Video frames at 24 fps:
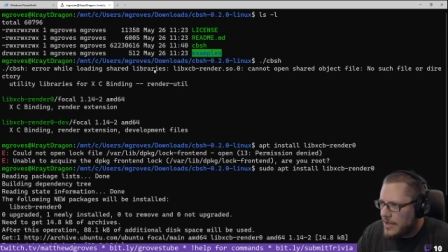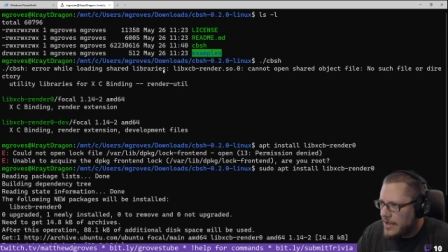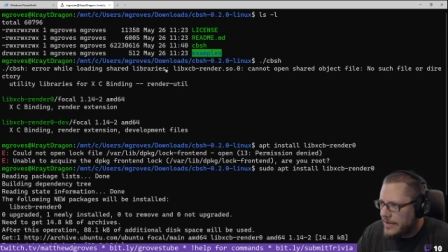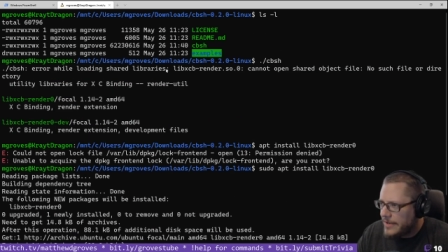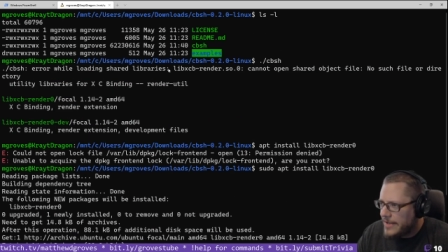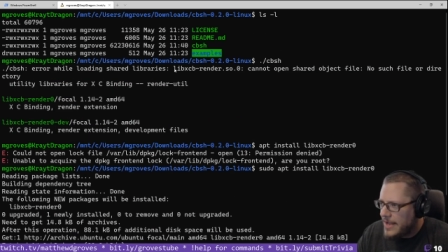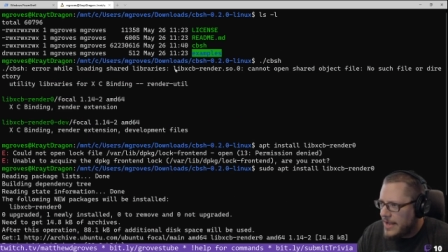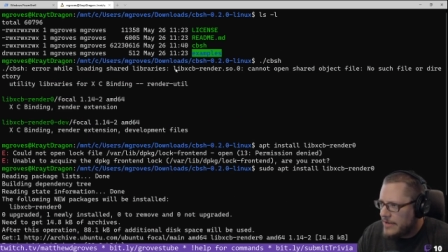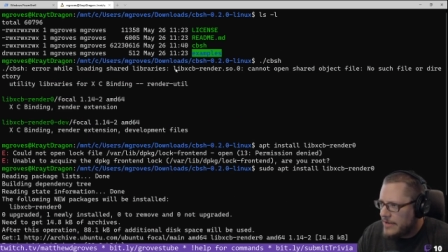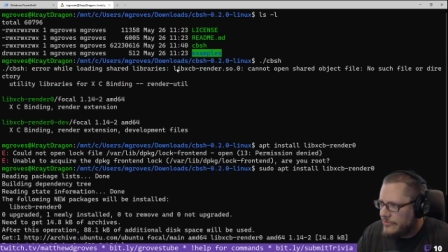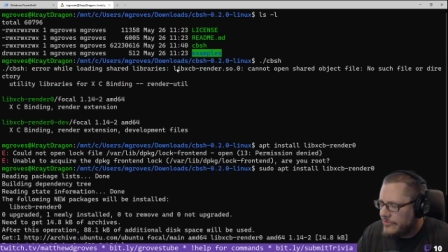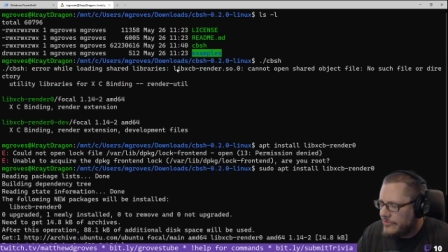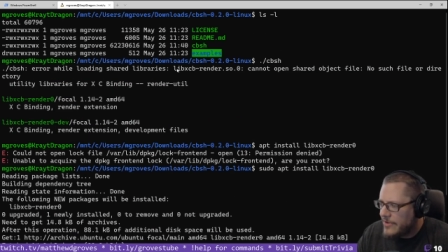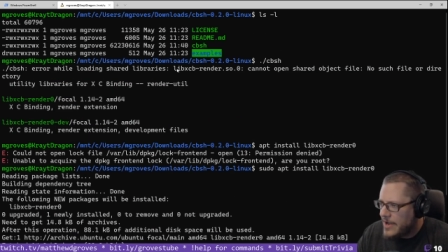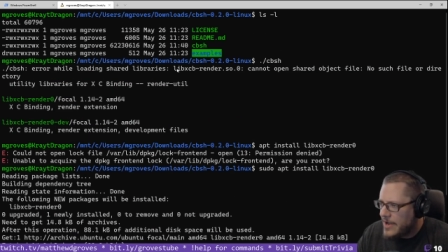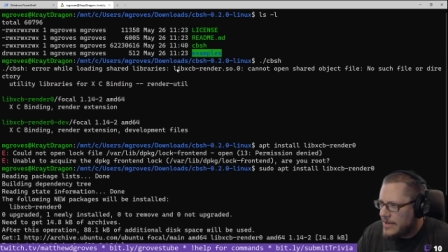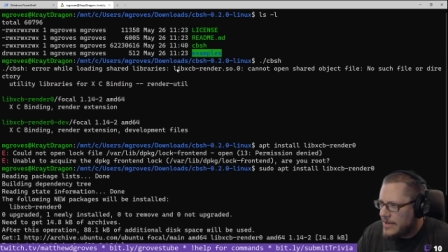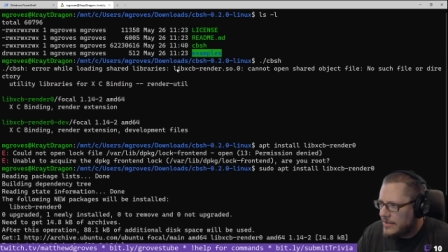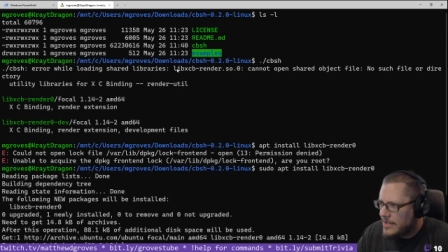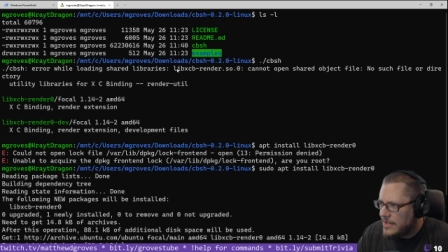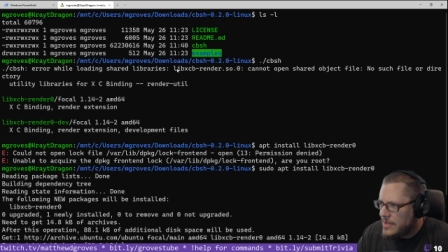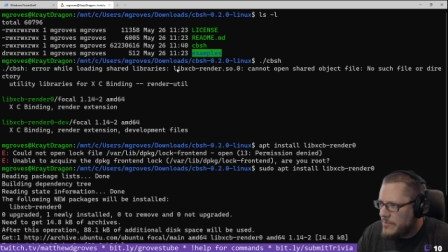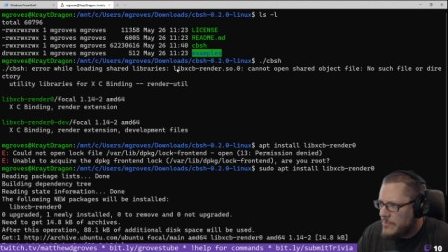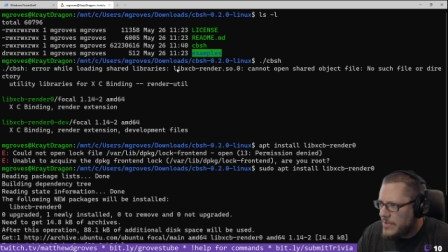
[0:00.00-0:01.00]
can't find
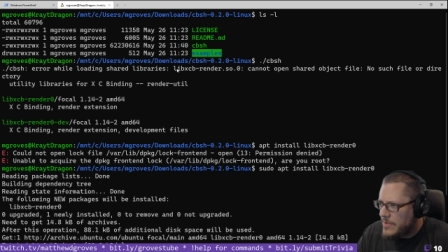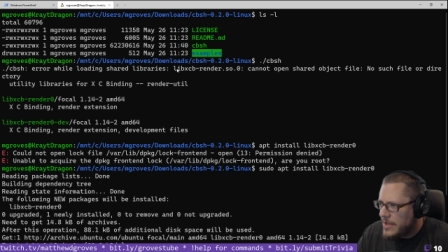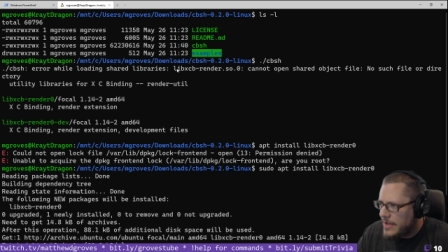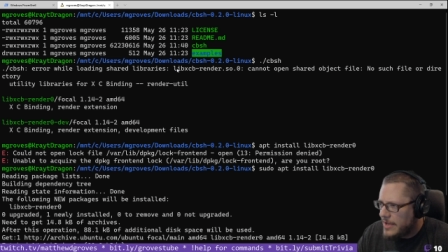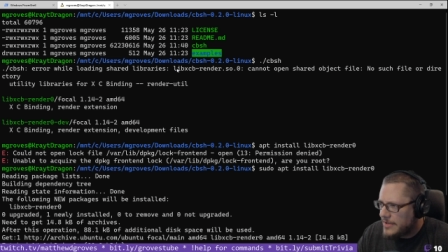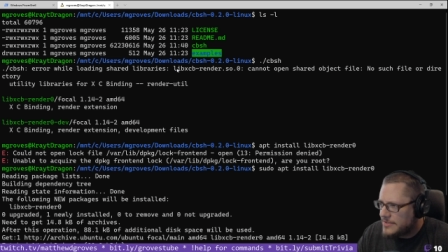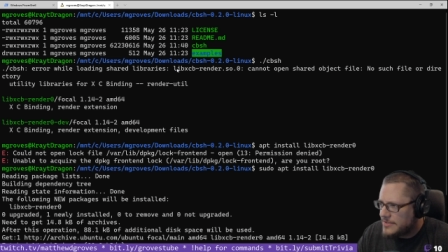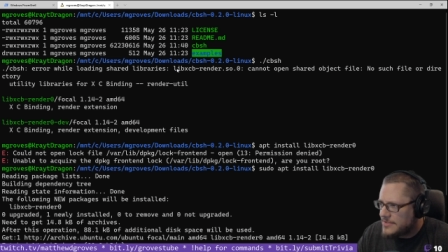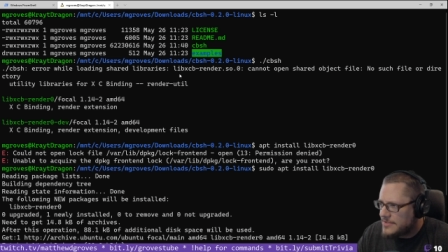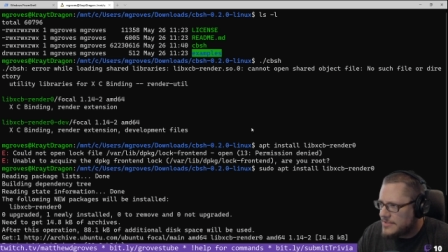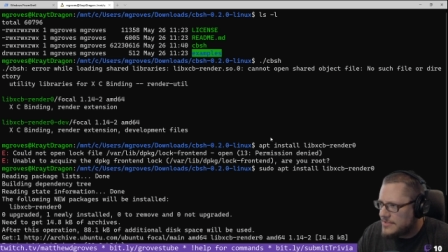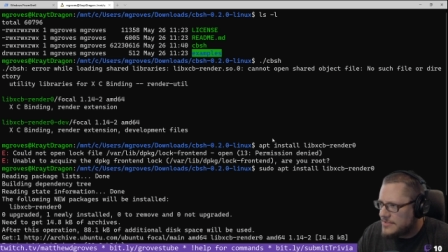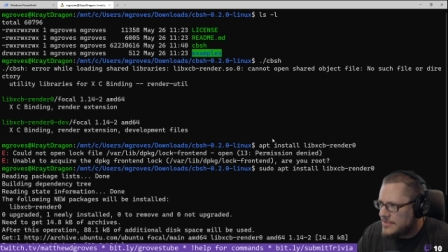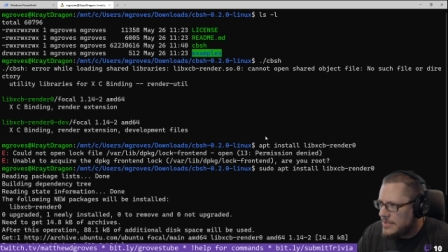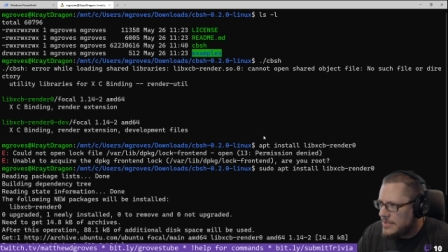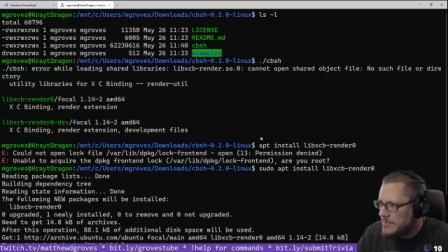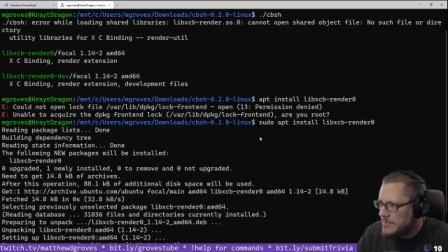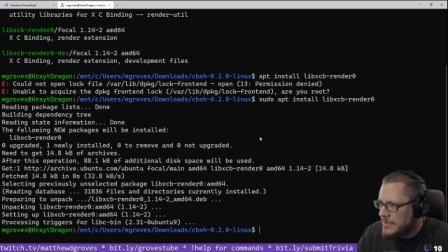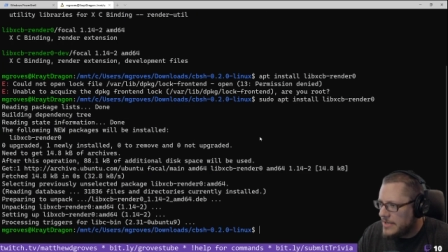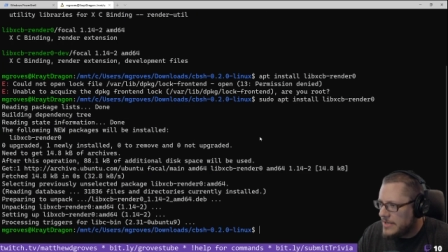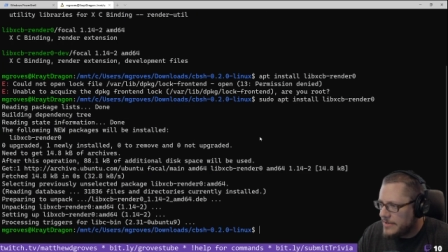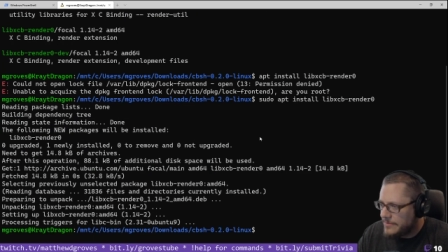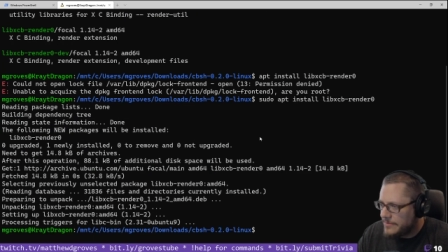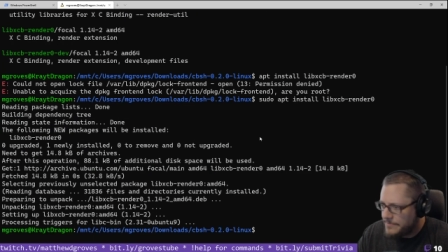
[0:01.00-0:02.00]

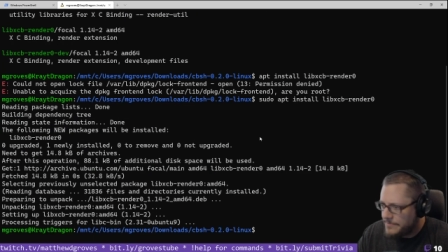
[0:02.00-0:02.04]
libxcb.